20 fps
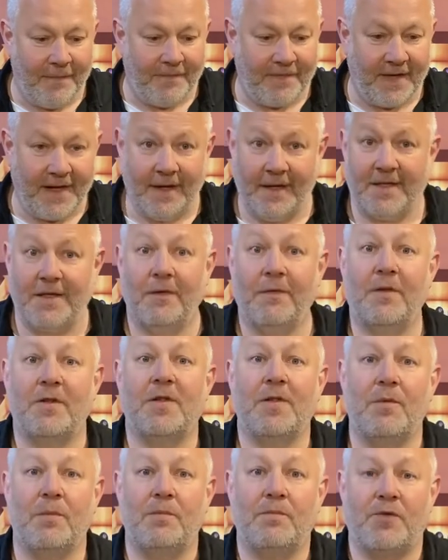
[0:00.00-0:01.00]
Get yourself
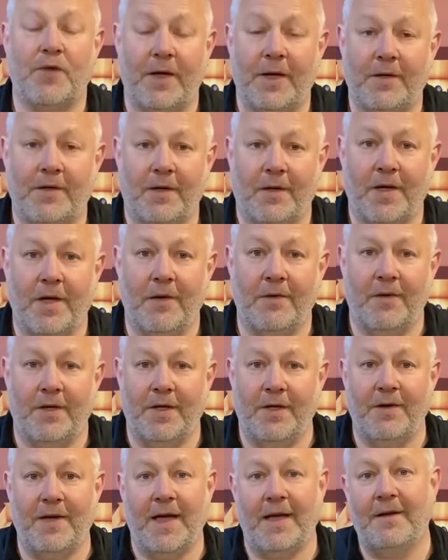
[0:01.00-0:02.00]
onto the drinker.co.uk.
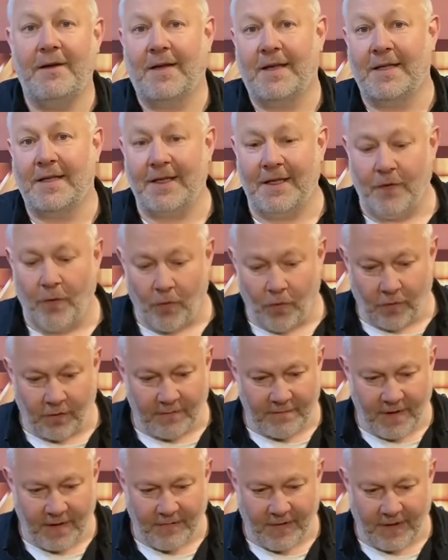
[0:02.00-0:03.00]
You can see all
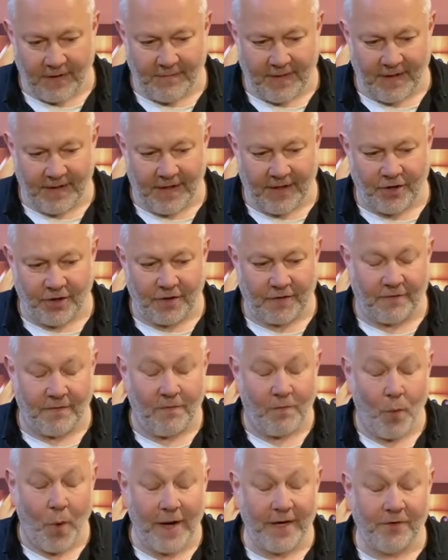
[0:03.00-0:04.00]
of my recommendations
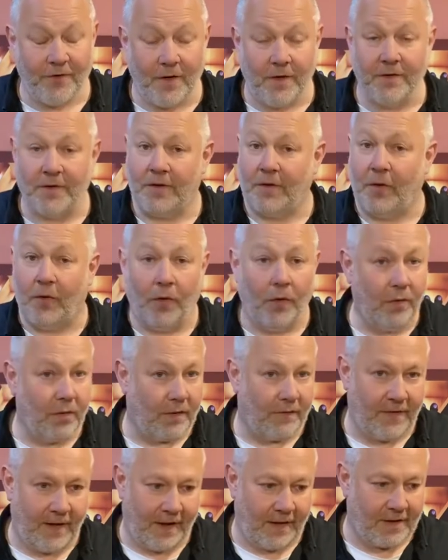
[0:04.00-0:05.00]
from Waitrose and all
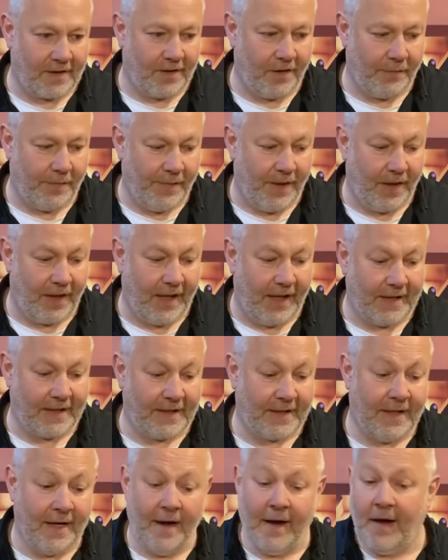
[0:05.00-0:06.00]
of the other
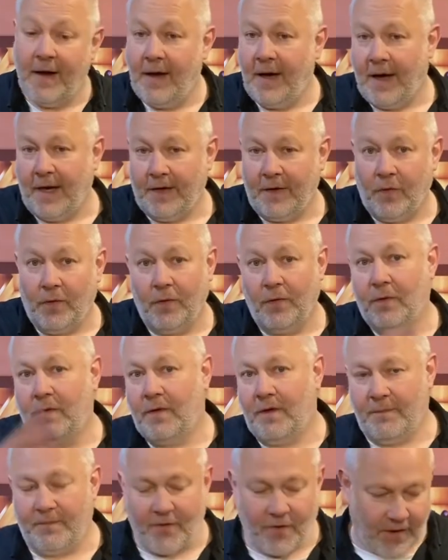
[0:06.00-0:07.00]
supermarkets at all
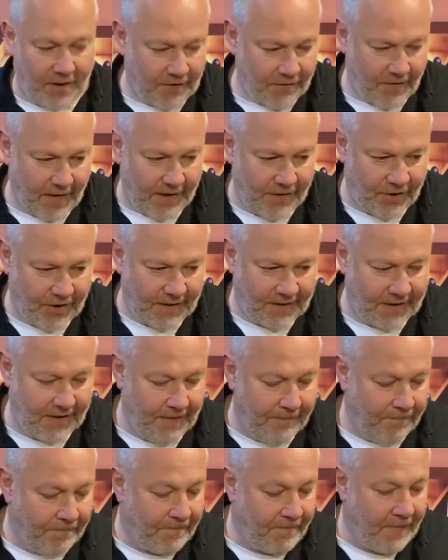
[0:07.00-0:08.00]
of the price ranges.
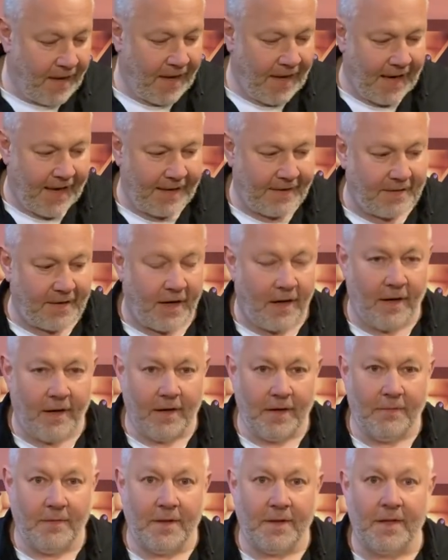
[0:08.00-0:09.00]
And
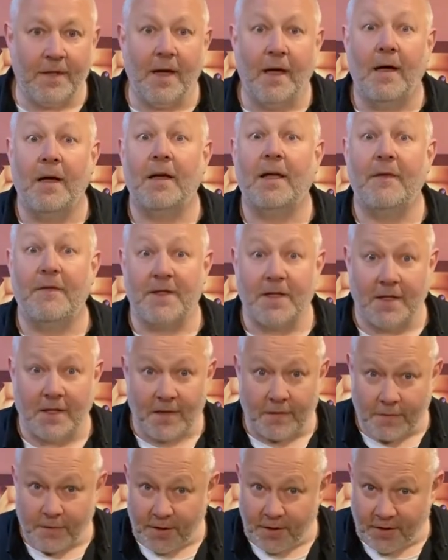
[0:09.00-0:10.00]
I would give us a
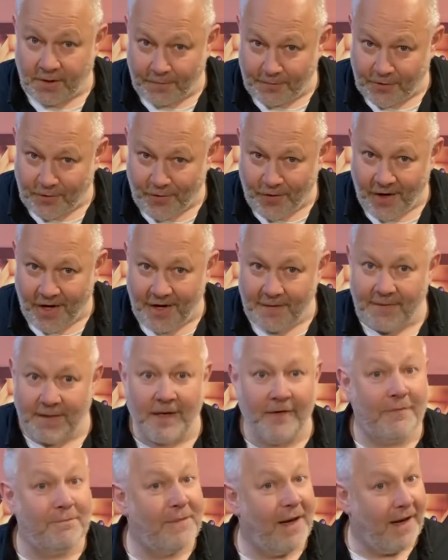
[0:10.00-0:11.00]
subscribe,
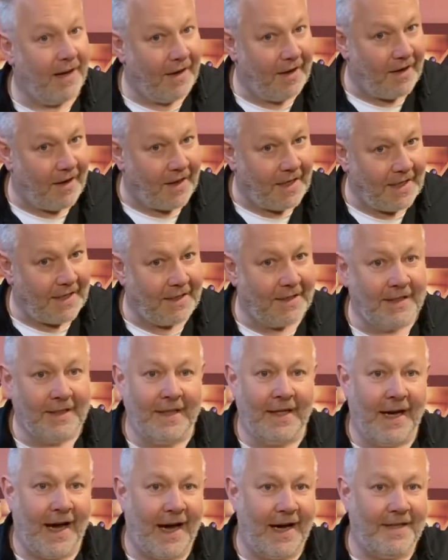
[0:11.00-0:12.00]
give me a like,
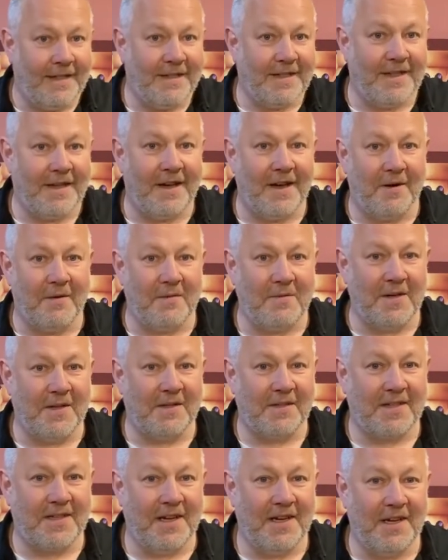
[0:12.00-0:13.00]
and I
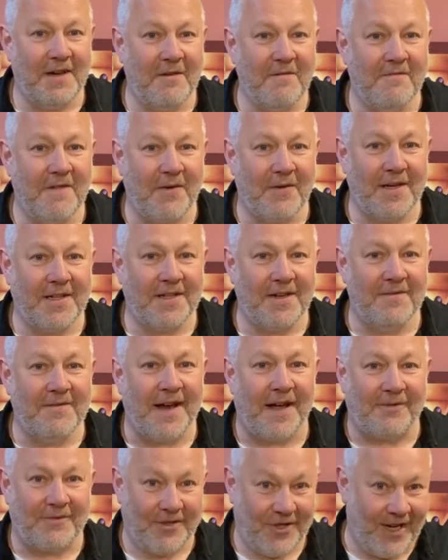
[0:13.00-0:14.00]
will see you very soon
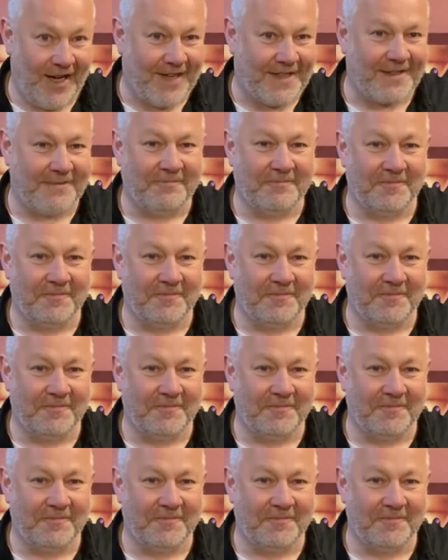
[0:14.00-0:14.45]
now. Cheers.